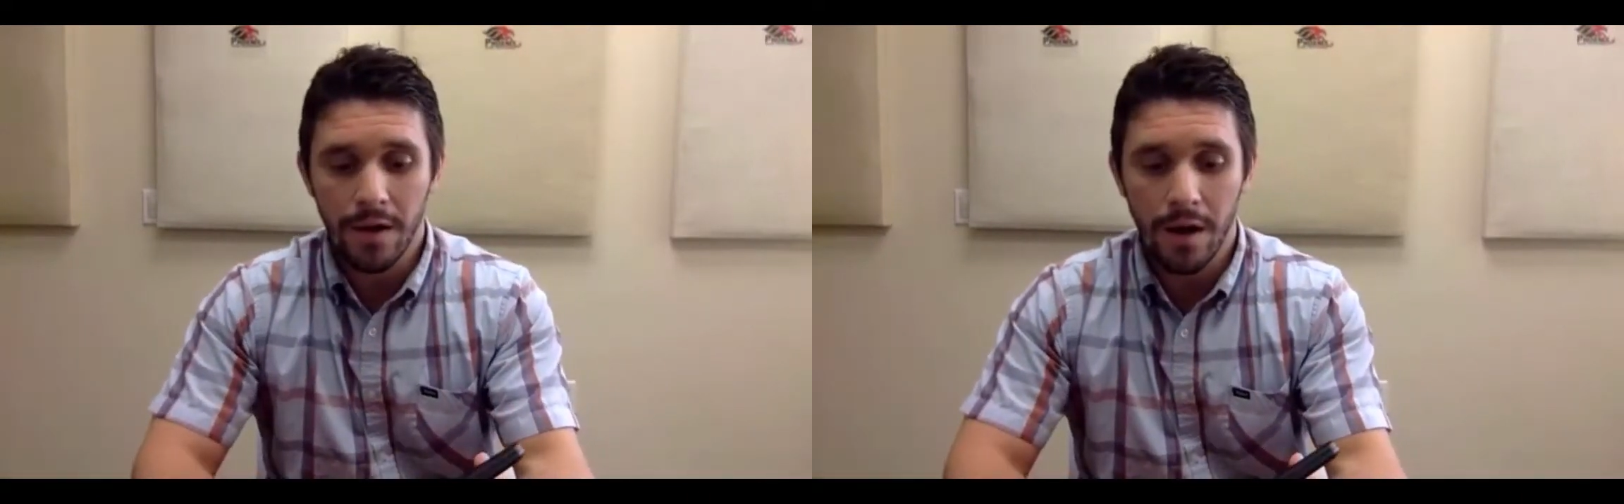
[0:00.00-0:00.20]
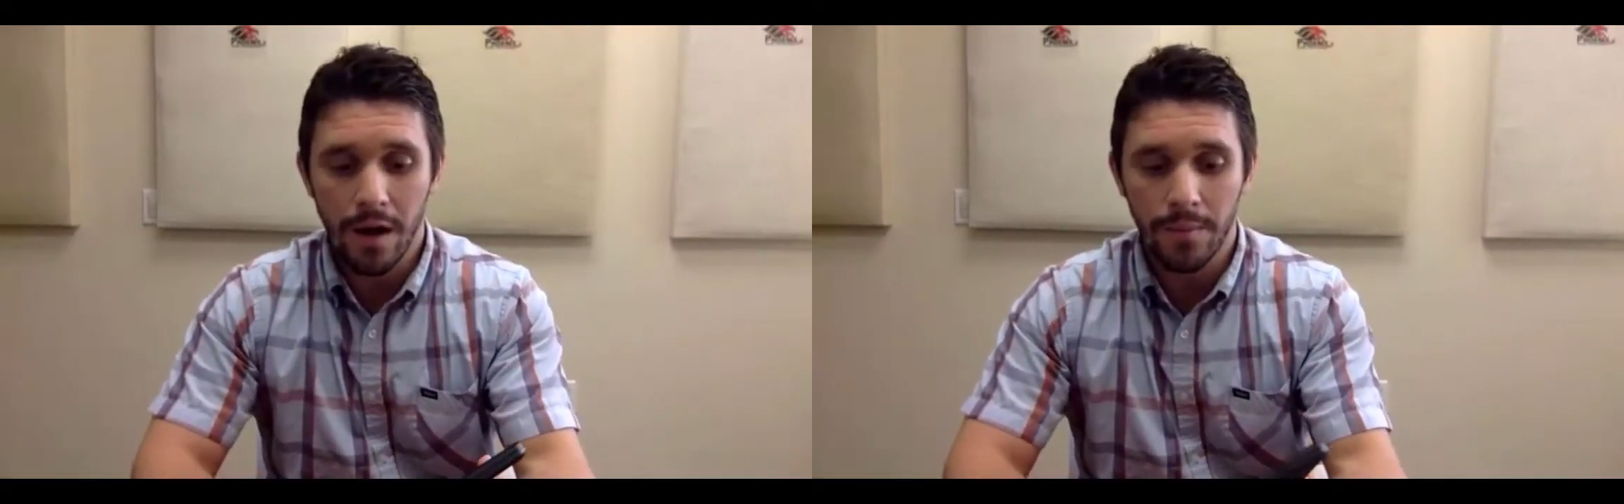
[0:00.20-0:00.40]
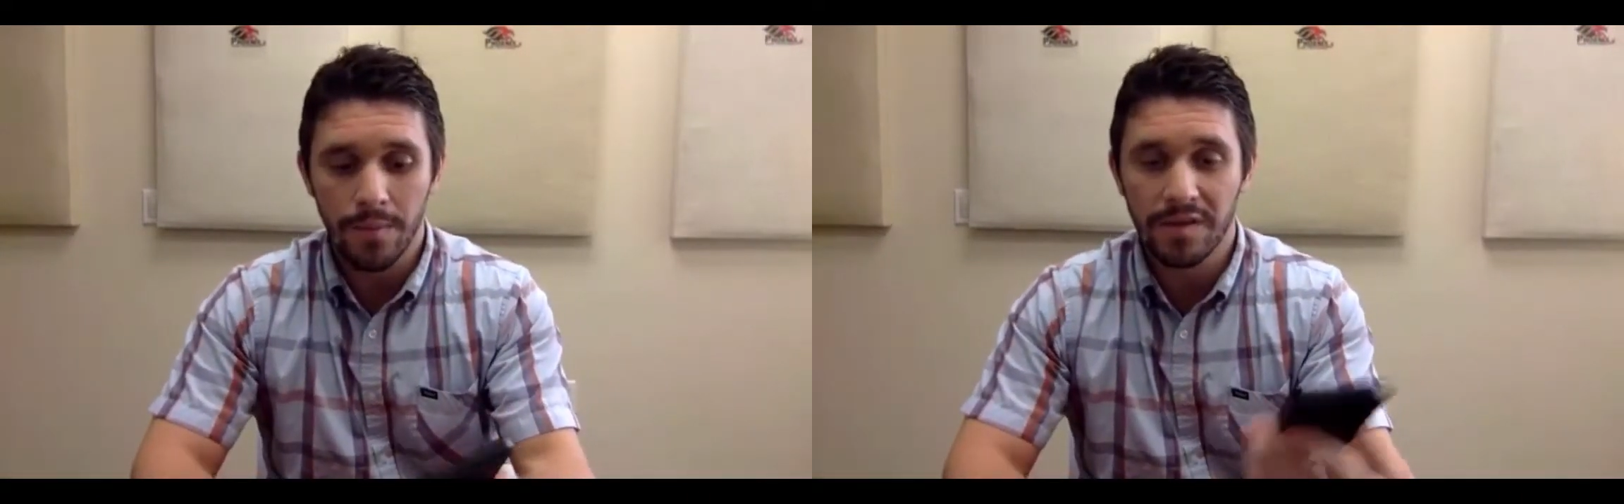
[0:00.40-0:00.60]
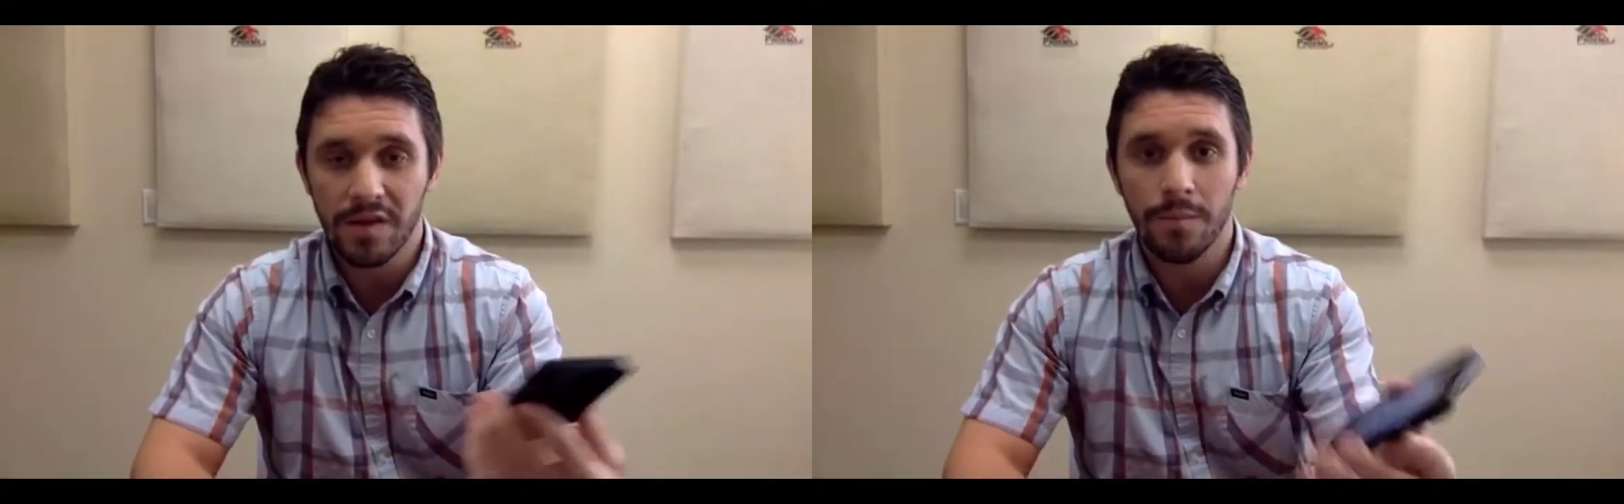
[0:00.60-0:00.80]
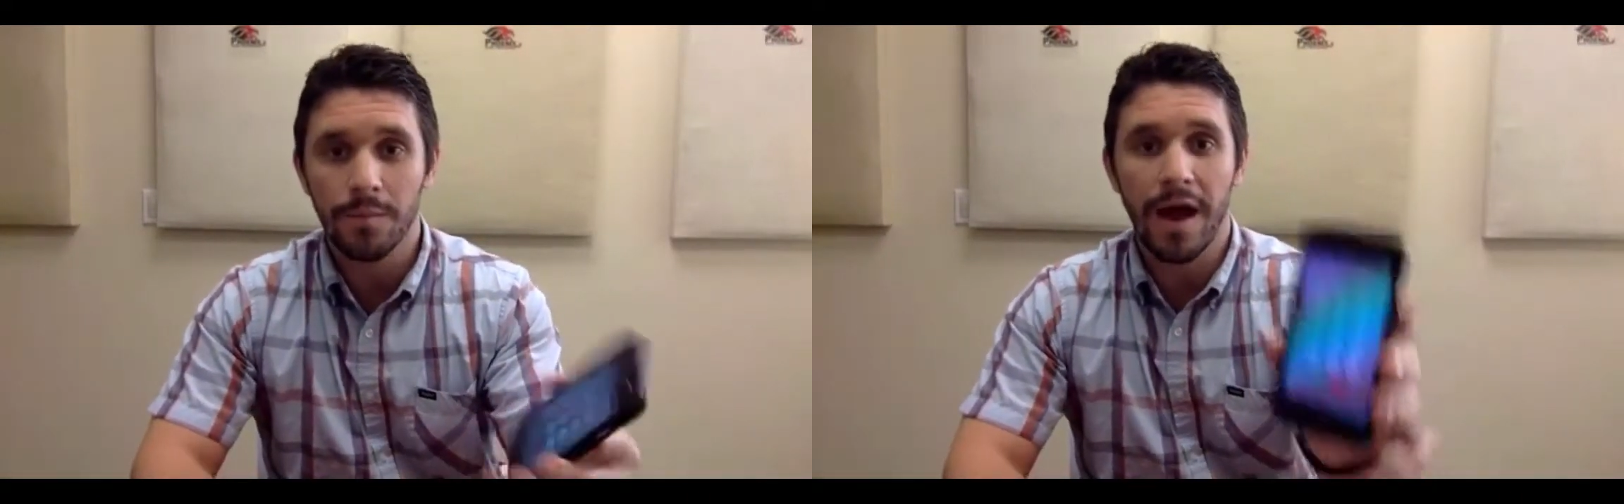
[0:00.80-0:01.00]
Um, it's
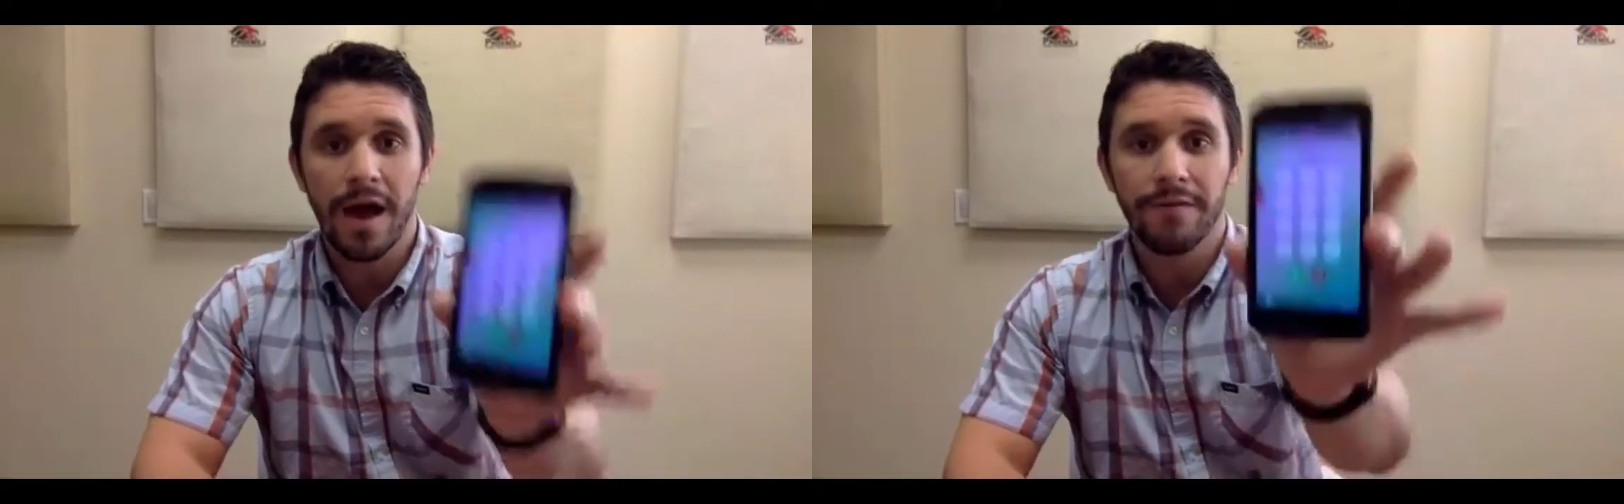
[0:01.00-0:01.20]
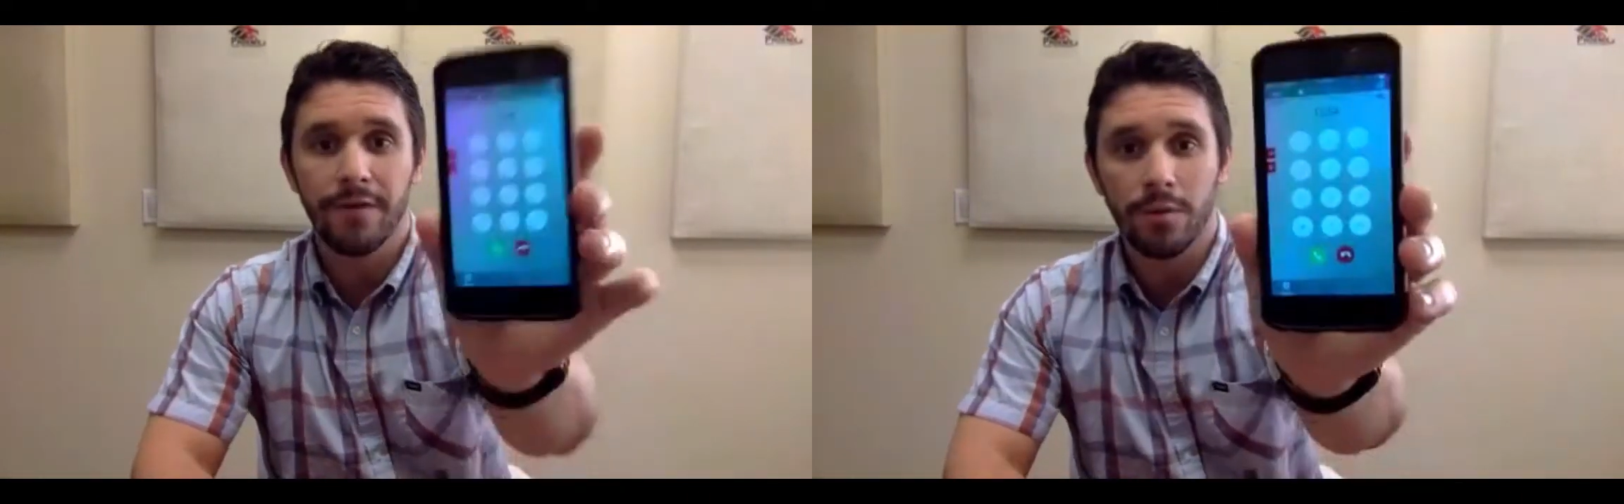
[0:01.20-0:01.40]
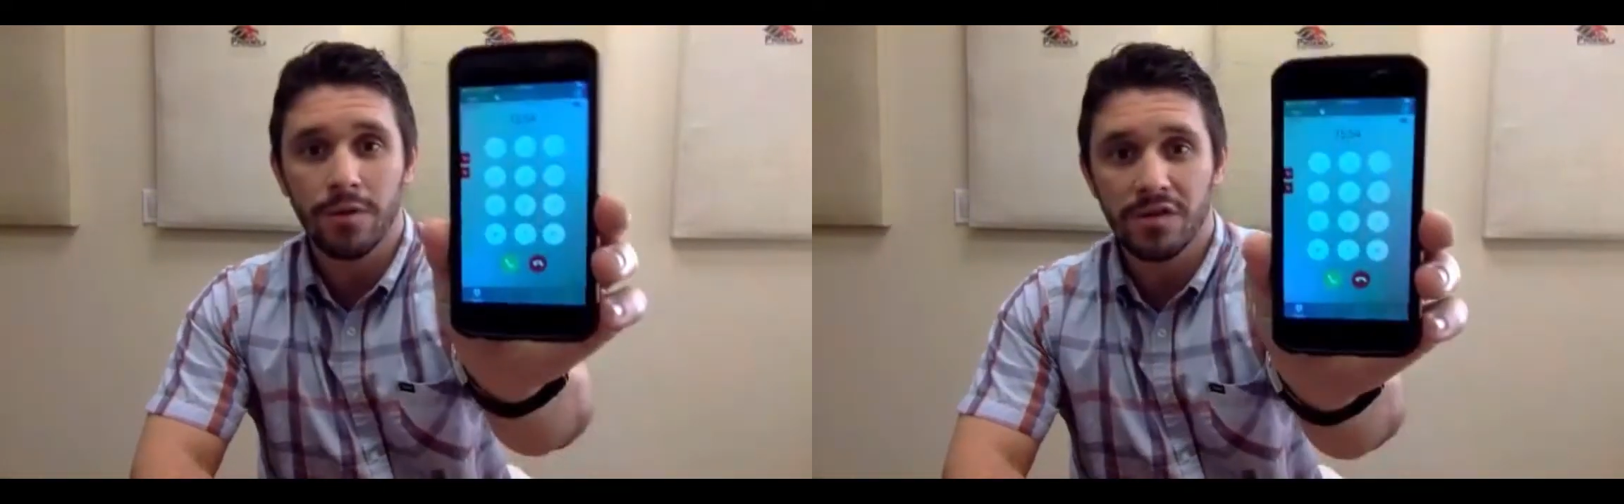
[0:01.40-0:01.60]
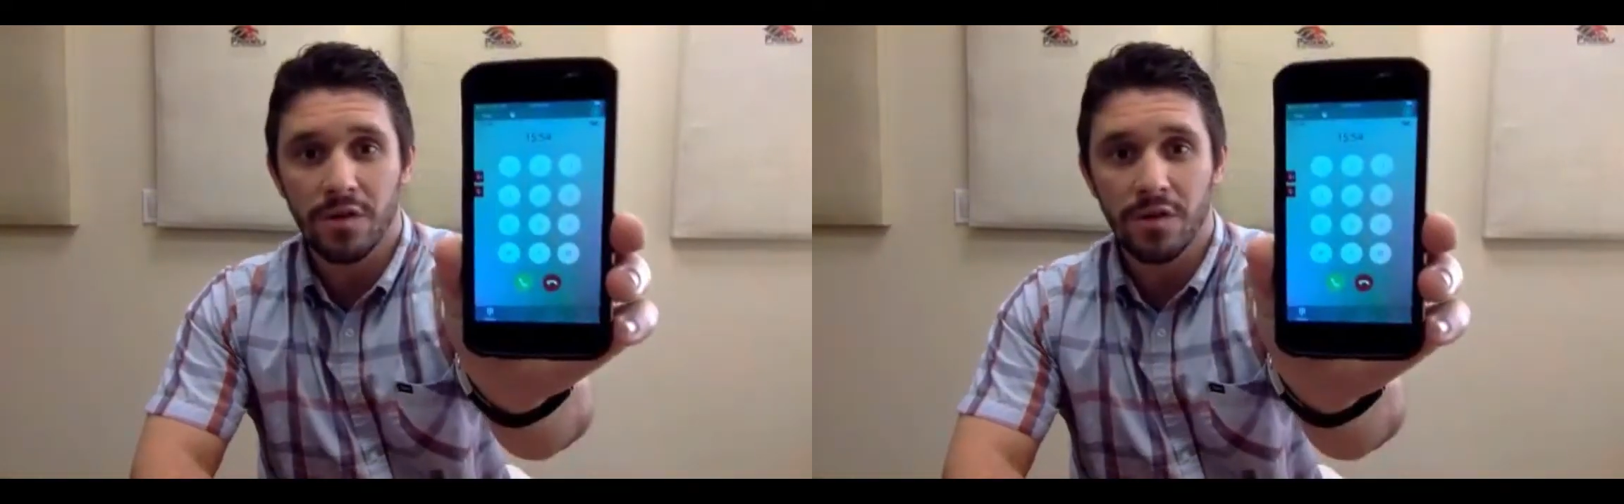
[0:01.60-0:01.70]
on my iPhone.